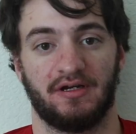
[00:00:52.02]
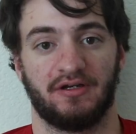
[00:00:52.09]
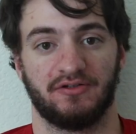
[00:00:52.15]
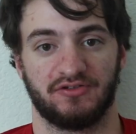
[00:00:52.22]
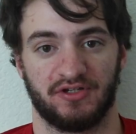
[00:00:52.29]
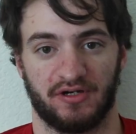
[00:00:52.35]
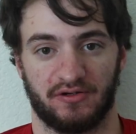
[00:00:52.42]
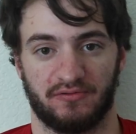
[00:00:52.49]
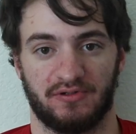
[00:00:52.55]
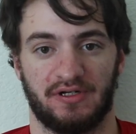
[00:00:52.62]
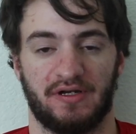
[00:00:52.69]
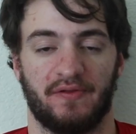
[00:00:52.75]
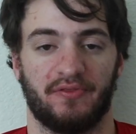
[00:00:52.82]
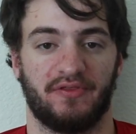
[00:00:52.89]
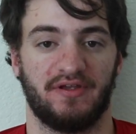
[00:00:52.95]
So
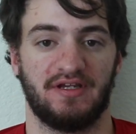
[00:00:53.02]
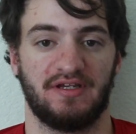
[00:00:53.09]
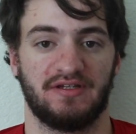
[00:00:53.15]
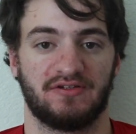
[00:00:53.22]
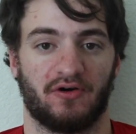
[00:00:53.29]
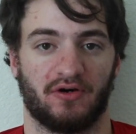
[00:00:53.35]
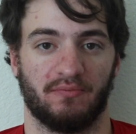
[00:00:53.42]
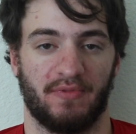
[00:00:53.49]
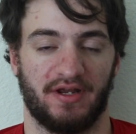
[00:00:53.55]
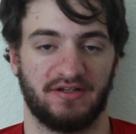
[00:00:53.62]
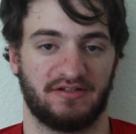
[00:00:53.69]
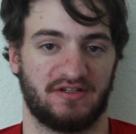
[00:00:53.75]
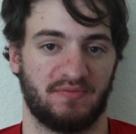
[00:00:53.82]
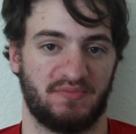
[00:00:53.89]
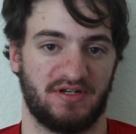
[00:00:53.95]
these are meant
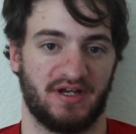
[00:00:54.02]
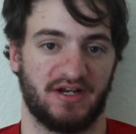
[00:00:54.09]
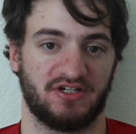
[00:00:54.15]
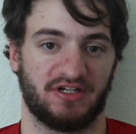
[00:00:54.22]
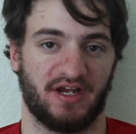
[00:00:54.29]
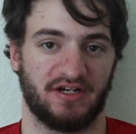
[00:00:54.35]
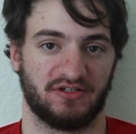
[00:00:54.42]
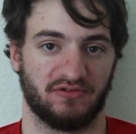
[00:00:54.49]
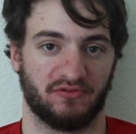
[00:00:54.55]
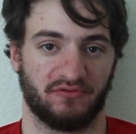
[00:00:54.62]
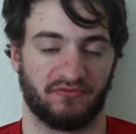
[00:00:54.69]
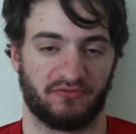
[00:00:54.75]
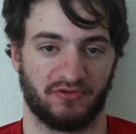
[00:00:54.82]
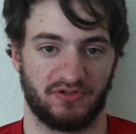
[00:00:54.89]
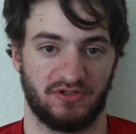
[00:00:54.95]
to be educational
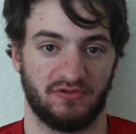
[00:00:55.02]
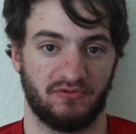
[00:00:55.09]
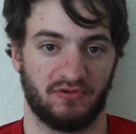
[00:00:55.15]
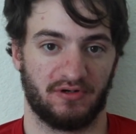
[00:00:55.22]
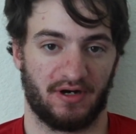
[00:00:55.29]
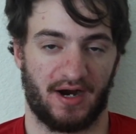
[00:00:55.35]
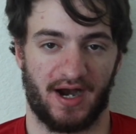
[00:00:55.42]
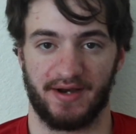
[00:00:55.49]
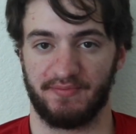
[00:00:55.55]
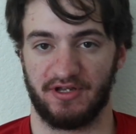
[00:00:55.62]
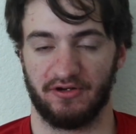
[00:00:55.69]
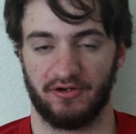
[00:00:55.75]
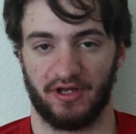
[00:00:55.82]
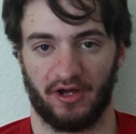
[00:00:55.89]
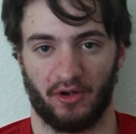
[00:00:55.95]
for you. I'm
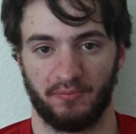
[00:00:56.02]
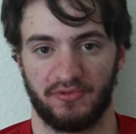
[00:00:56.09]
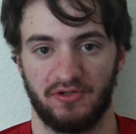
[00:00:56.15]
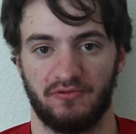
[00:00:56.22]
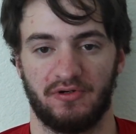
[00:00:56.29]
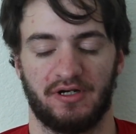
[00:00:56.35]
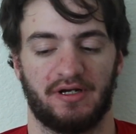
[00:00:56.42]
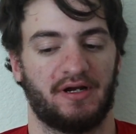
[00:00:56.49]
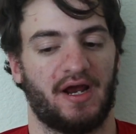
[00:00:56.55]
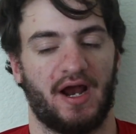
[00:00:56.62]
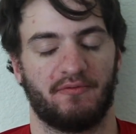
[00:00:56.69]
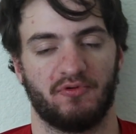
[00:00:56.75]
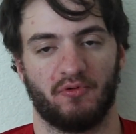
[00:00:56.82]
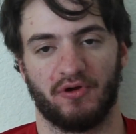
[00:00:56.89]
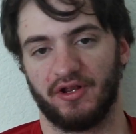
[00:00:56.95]
here to help you.
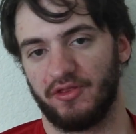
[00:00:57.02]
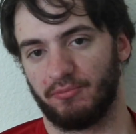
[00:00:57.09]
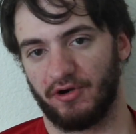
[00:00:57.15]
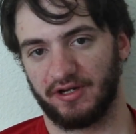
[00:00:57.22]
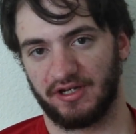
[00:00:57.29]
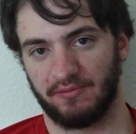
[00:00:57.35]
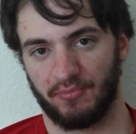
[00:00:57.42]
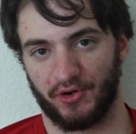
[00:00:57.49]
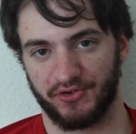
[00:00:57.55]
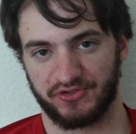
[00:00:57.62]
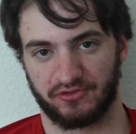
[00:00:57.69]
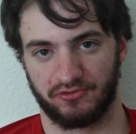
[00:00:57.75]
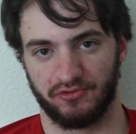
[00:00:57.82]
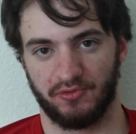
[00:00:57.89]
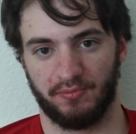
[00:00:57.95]
Everyone at the Breaking Balls
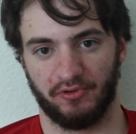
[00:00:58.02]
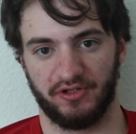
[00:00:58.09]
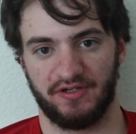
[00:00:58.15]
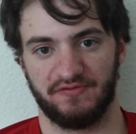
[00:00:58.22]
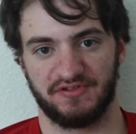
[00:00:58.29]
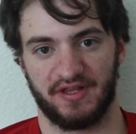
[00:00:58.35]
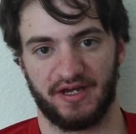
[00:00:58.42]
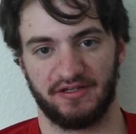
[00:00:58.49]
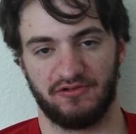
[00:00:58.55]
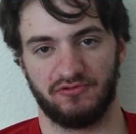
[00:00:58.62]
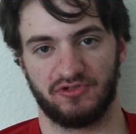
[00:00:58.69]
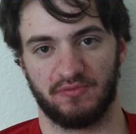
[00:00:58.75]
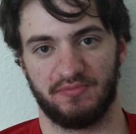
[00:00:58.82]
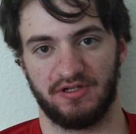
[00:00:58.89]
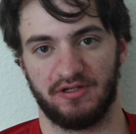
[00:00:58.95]
crew believes that you
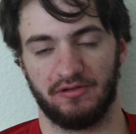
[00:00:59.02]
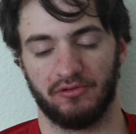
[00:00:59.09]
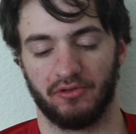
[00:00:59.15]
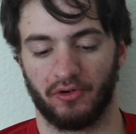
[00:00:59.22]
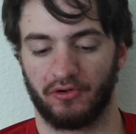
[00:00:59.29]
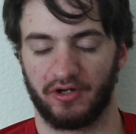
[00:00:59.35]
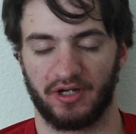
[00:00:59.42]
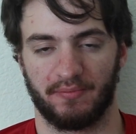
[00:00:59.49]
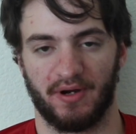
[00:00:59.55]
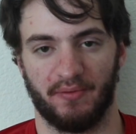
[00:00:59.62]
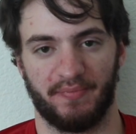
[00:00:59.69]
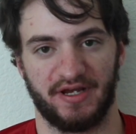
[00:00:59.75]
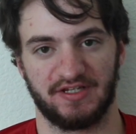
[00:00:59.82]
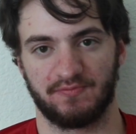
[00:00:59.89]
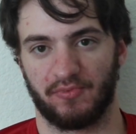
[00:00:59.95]
should be learning about
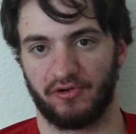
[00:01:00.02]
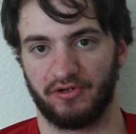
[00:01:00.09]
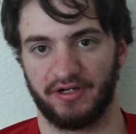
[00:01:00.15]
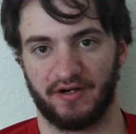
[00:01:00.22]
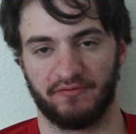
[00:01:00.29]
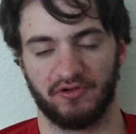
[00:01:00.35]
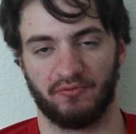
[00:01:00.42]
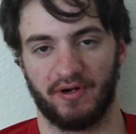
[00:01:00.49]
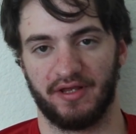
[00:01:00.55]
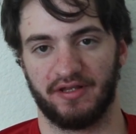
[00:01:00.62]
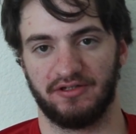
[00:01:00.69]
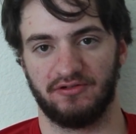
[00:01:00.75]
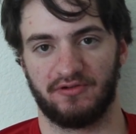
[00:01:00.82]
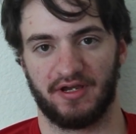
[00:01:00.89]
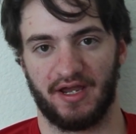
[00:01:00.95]
baseball in every way that
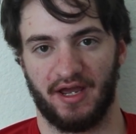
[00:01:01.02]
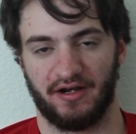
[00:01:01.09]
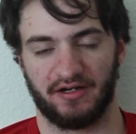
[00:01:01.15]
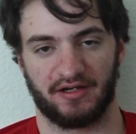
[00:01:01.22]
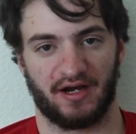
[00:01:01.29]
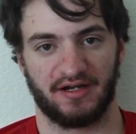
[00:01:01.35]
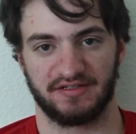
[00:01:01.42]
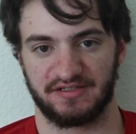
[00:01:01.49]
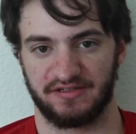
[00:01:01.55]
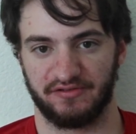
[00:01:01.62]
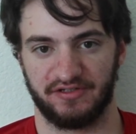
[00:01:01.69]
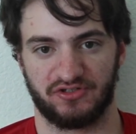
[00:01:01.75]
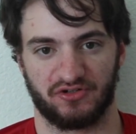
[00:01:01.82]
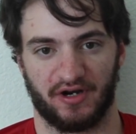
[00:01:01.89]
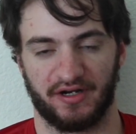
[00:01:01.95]
you can and constantly
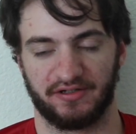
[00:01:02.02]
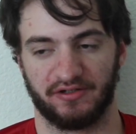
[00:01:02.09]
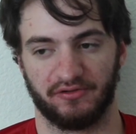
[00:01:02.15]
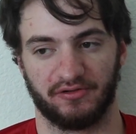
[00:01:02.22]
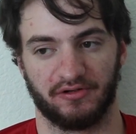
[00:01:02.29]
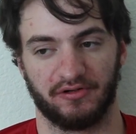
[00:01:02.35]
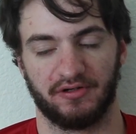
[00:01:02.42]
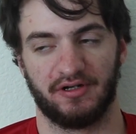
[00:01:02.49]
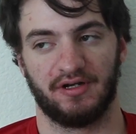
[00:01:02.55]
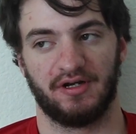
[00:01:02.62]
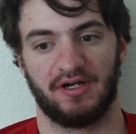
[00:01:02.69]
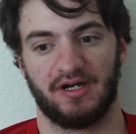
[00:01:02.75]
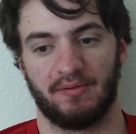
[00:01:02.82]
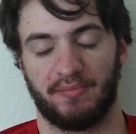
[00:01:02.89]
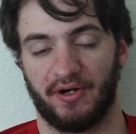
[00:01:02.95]
trying to learn
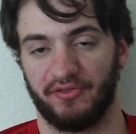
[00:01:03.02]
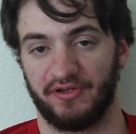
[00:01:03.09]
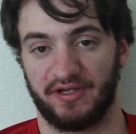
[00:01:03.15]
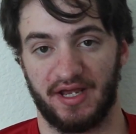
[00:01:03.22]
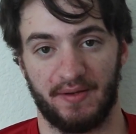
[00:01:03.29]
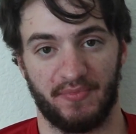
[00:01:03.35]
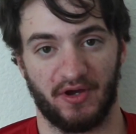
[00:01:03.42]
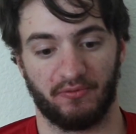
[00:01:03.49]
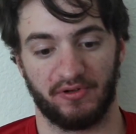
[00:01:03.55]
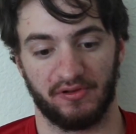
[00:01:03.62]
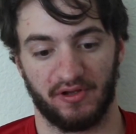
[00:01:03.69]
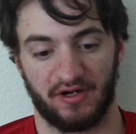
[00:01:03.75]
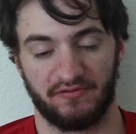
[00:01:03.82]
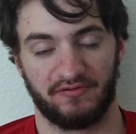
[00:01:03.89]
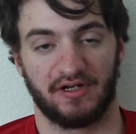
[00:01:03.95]
about the game that we
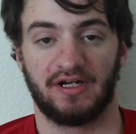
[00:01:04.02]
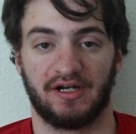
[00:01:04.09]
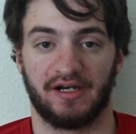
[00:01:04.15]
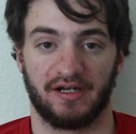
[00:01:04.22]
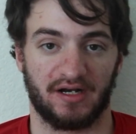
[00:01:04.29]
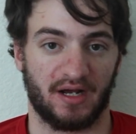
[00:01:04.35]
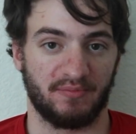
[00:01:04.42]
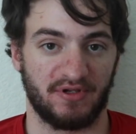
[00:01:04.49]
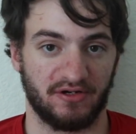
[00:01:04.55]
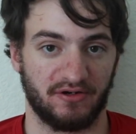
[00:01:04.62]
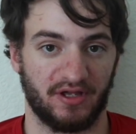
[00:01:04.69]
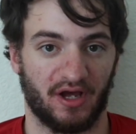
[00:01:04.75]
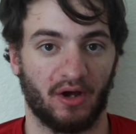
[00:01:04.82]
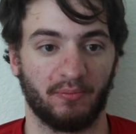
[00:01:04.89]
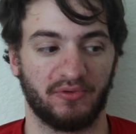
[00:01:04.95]
love, and I'm here to
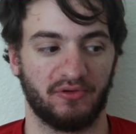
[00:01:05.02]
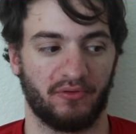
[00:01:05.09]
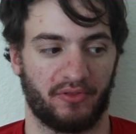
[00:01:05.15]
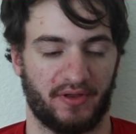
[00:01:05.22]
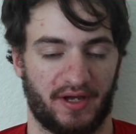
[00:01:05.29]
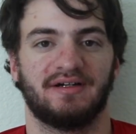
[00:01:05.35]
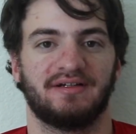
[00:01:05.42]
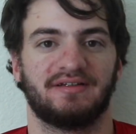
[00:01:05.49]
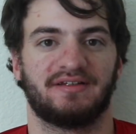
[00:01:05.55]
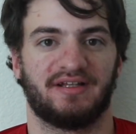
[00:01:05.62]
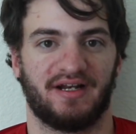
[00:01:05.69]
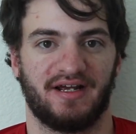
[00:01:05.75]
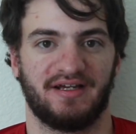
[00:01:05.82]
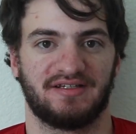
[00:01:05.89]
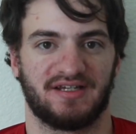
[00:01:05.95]
help you with that.
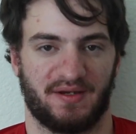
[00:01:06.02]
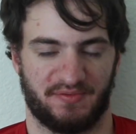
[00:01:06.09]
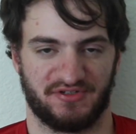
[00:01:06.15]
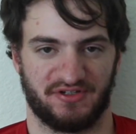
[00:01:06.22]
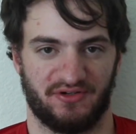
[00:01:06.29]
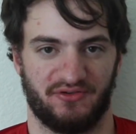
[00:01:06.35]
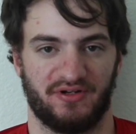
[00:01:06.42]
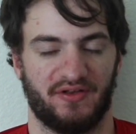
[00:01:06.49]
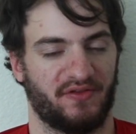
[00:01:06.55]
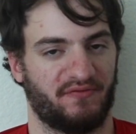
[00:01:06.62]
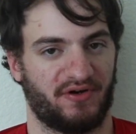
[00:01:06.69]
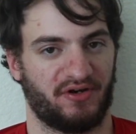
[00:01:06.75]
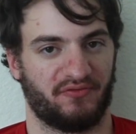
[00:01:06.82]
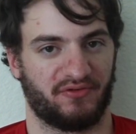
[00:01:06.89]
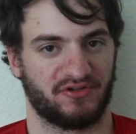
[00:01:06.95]
Today's episode and the
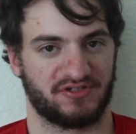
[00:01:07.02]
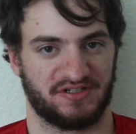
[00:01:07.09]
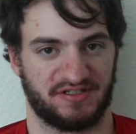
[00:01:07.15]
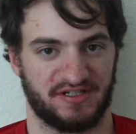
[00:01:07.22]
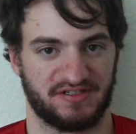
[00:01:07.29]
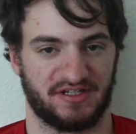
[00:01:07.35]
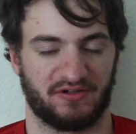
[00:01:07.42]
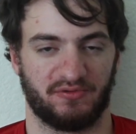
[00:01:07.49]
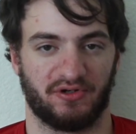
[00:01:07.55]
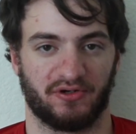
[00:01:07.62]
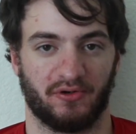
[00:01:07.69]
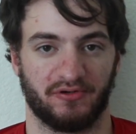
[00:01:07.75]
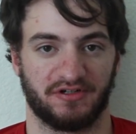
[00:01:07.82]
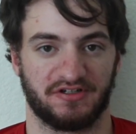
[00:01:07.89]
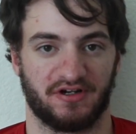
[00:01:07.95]
very first statistic we are
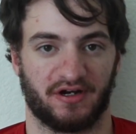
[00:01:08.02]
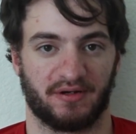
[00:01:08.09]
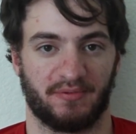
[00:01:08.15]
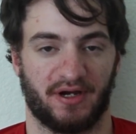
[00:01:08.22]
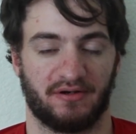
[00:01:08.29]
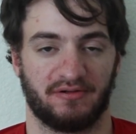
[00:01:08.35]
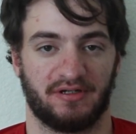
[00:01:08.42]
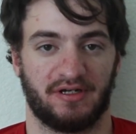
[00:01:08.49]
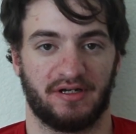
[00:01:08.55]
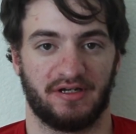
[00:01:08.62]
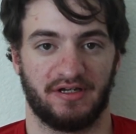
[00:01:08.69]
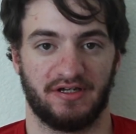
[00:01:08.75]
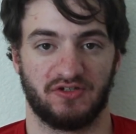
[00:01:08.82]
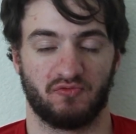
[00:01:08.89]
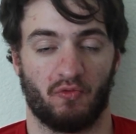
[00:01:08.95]
going to talk about
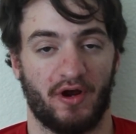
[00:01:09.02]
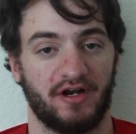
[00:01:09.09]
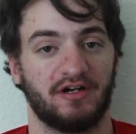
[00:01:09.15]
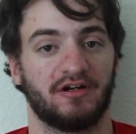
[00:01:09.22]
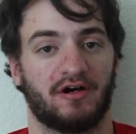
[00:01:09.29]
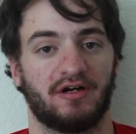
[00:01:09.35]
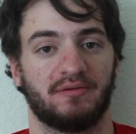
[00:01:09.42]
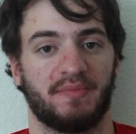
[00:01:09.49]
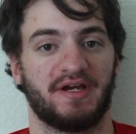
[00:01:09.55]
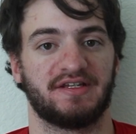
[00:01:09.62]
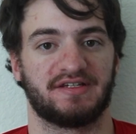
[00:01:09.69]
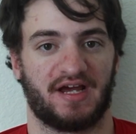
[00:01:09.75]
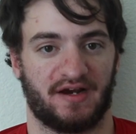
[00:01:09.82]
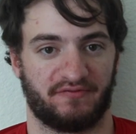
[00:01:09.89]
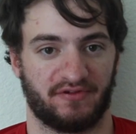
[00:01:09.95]
is weighted on-base
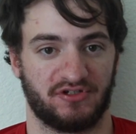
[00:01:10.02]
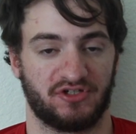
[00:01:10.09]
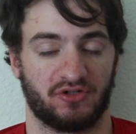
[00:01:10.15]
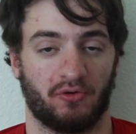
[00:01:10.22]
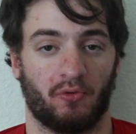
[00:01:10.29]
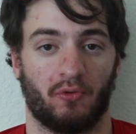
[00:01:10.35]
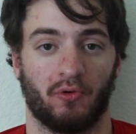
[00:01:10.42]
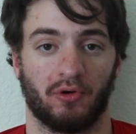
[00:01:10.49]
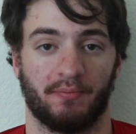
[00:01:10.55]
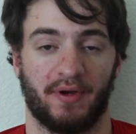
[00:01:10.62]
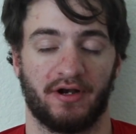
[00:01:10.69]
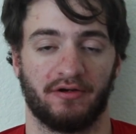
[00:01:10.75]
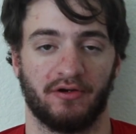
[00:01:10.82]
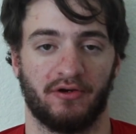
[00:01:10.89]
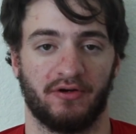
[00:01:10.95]
average, or
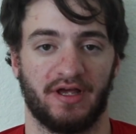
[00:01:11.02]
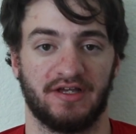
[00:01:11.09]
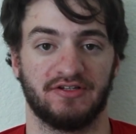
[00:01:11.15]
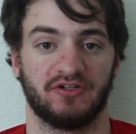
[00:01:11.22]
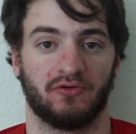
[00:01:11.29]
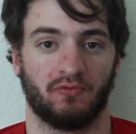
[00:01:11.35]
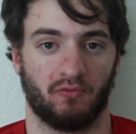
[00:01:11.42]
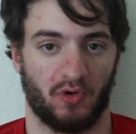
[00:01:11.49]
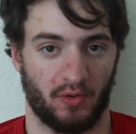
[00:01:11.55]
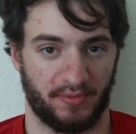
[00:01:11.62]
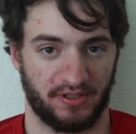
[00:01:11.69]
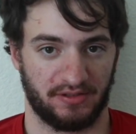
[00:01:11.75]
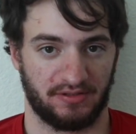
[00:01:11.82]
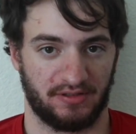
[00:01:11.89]
better known as wOBA.